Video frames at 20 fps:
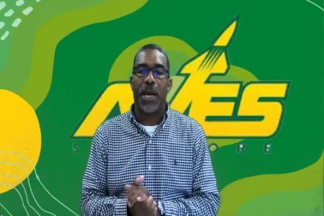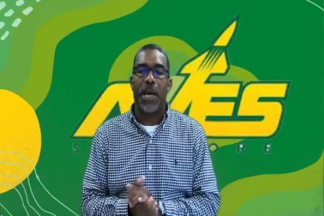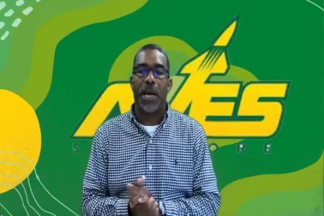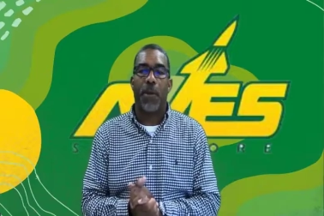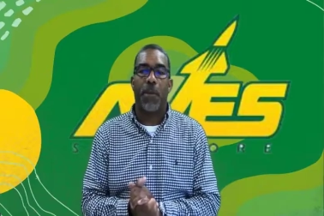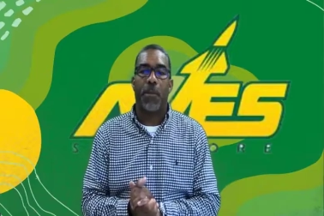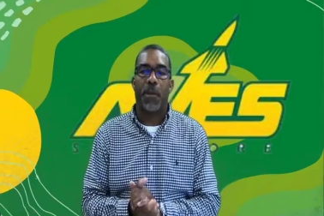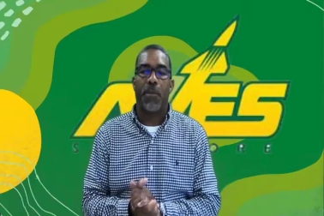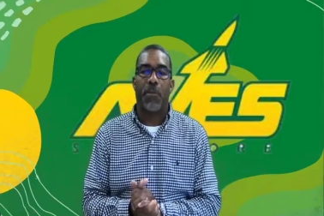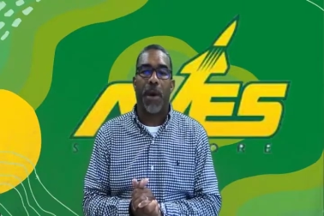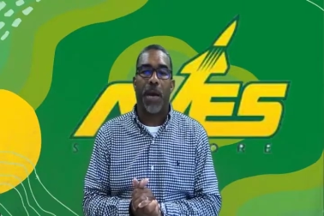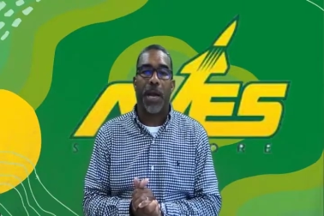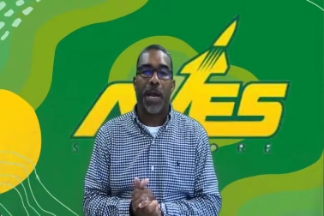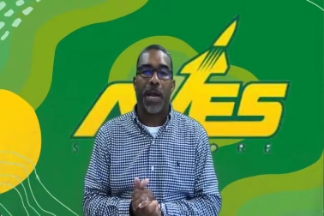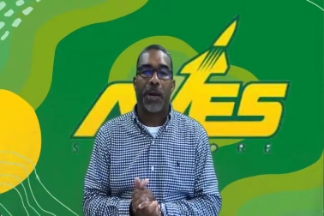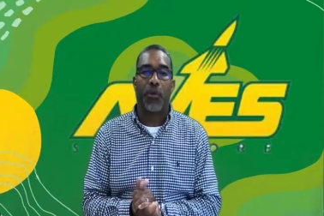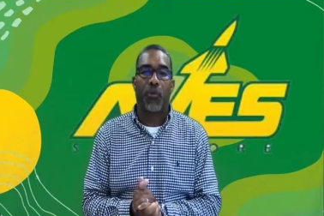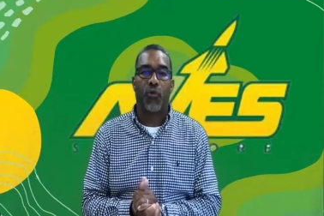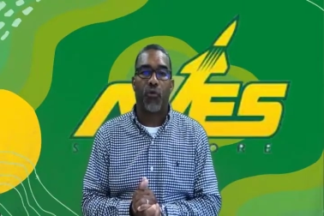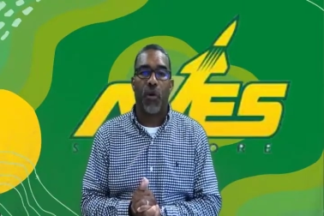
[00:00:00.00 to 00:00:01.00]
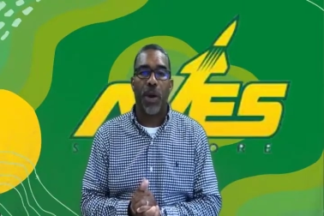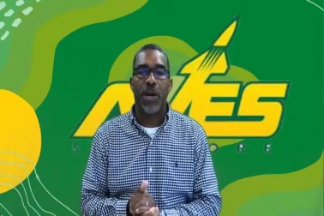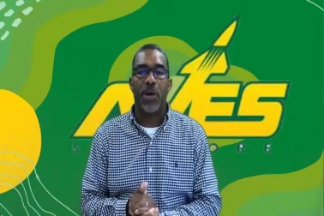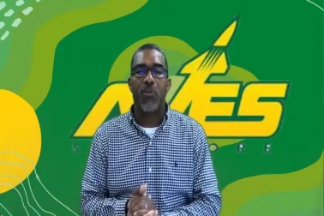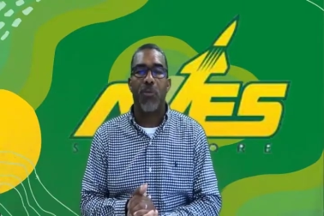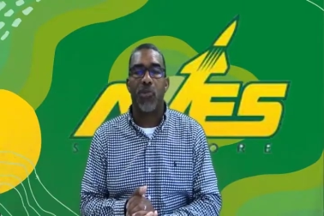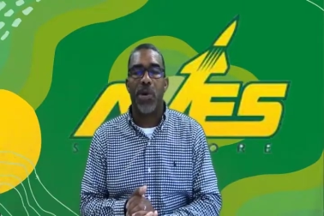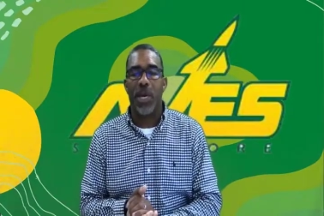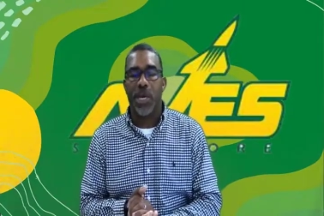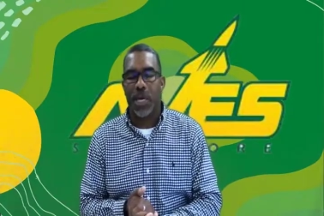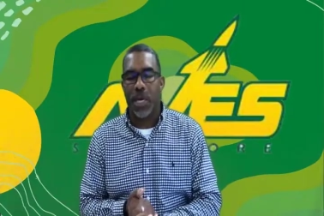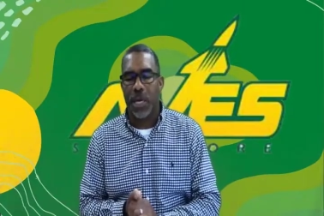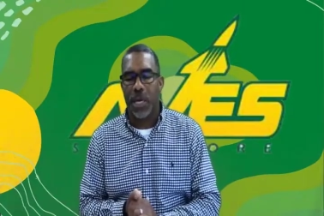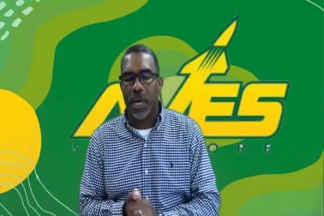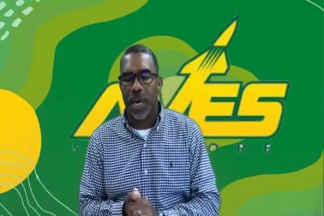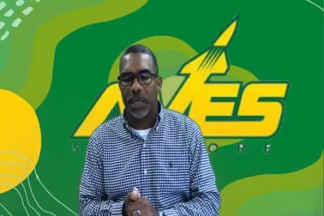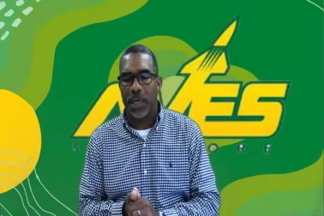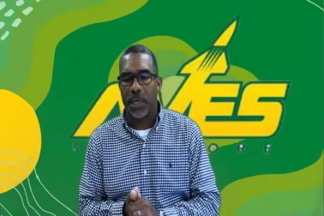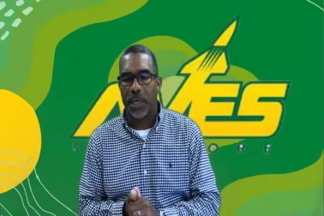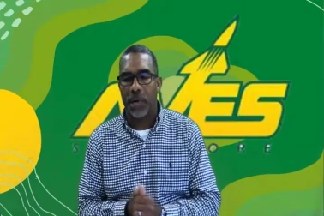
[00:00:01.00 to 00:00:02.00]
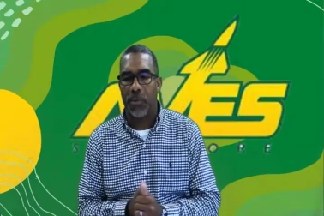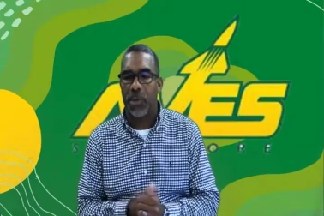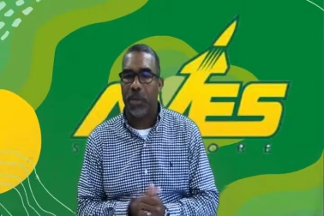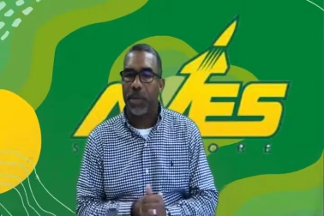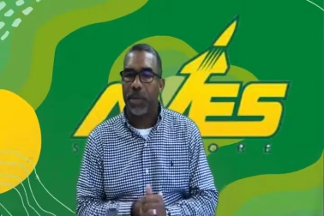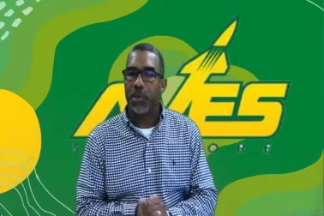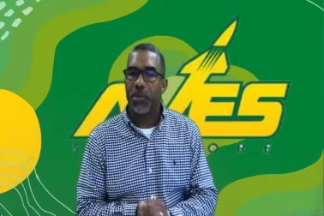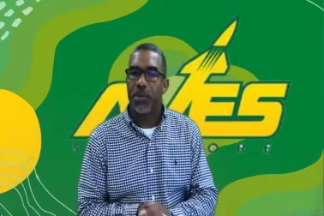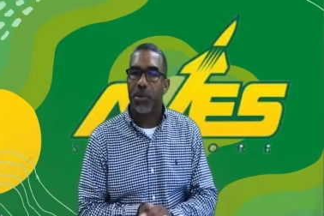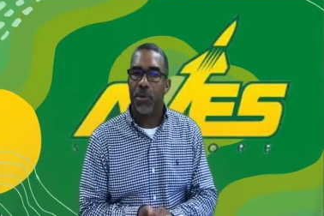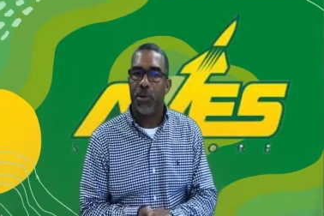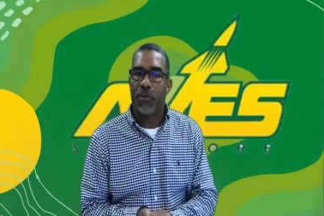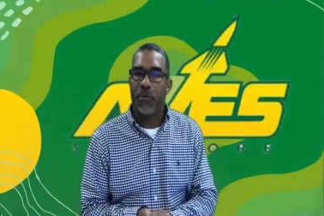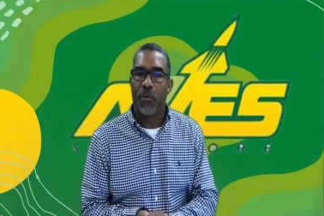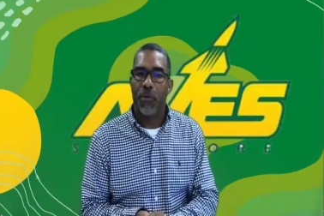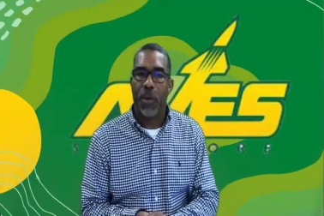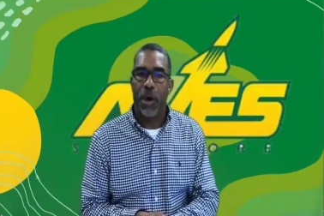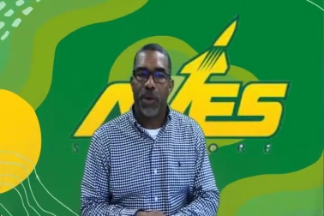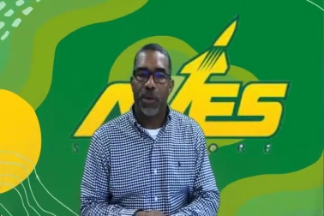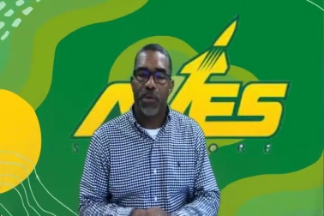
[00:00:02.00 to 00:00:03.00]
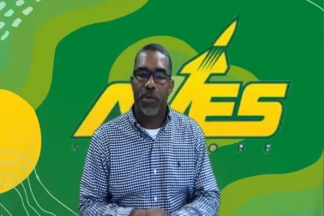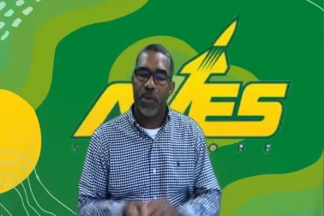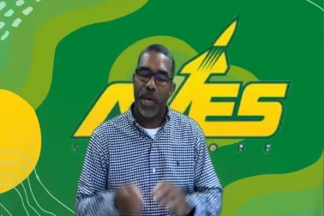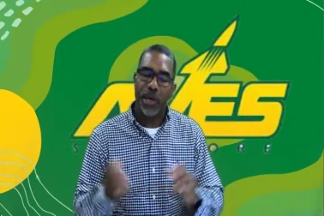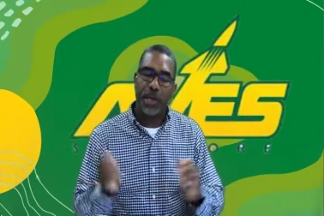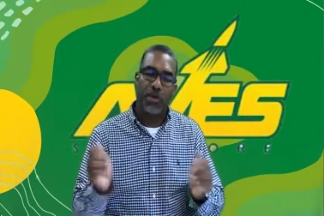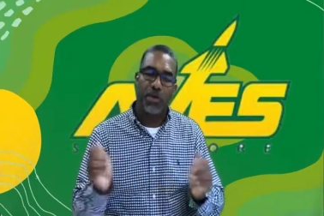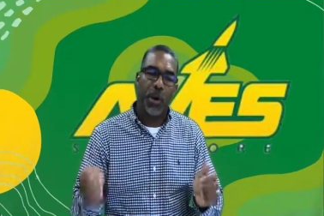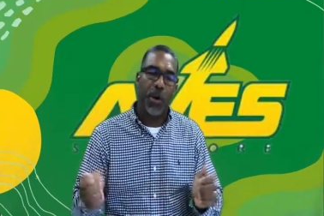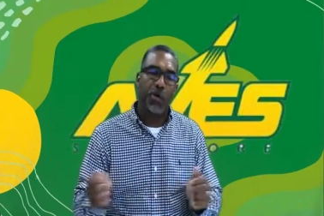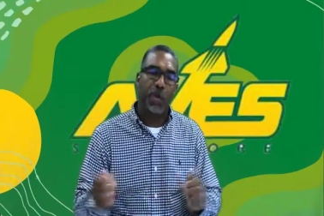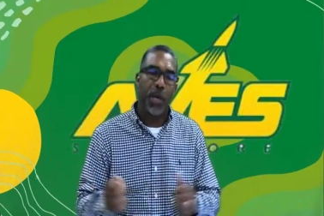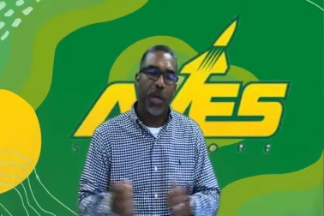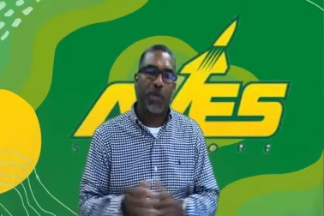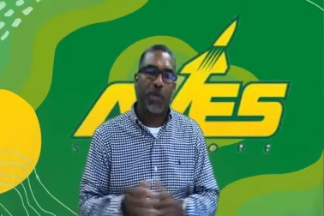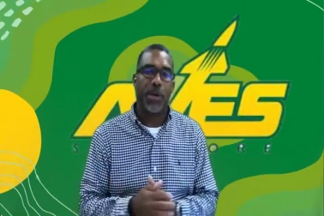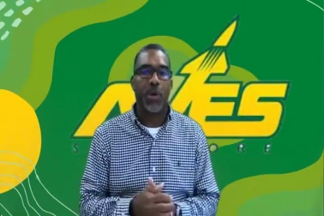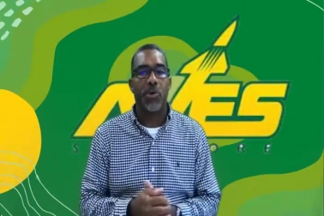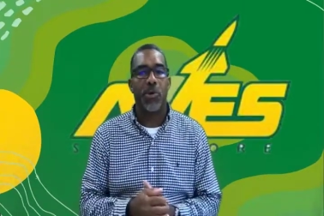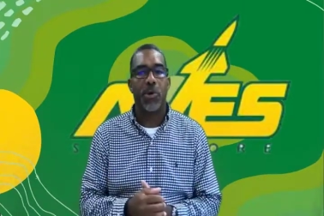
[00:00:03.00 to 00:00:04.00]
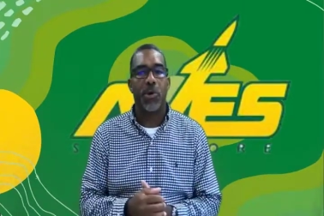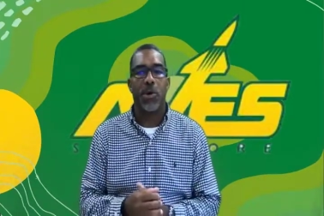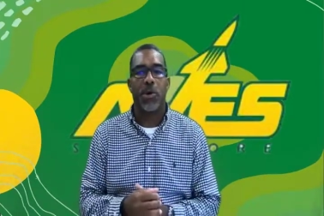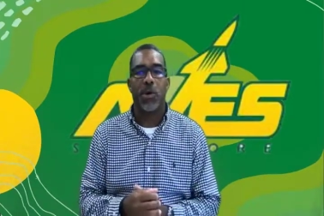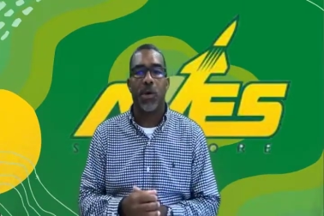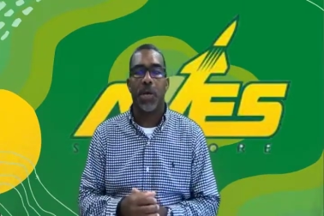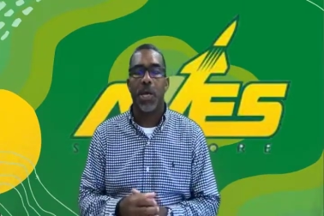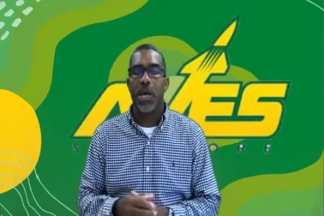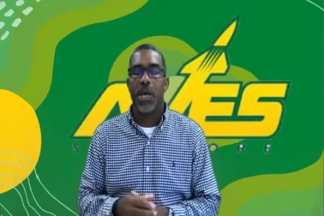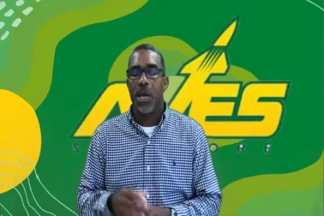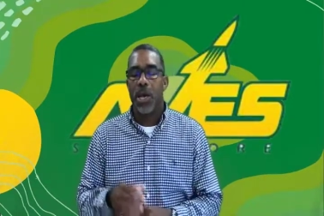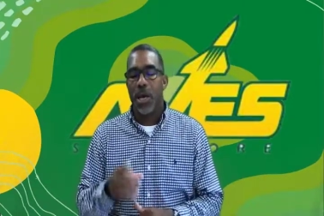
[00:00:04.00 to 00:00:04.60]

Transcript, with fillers: Hope everybody had a great weekend out there. We had some beautiful weather. We had some homecoming going on.